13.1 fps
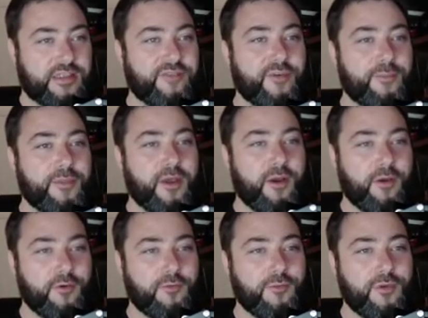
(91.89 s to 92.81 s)
give up the
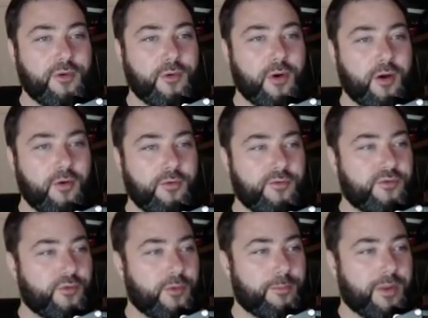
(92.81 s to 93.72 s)
home you own
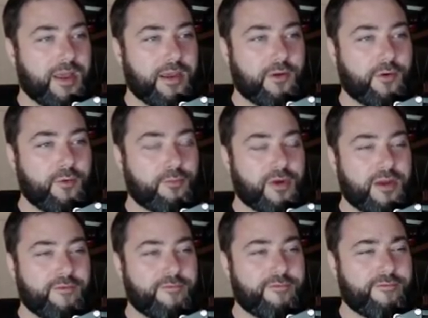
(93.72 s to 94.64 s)
to a black or
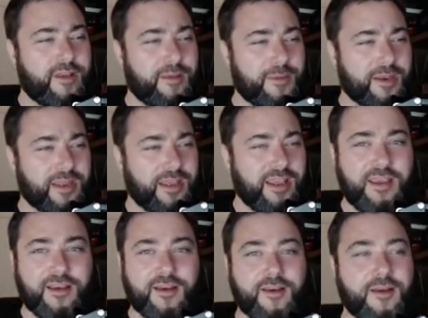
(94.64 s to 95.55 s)
brown family.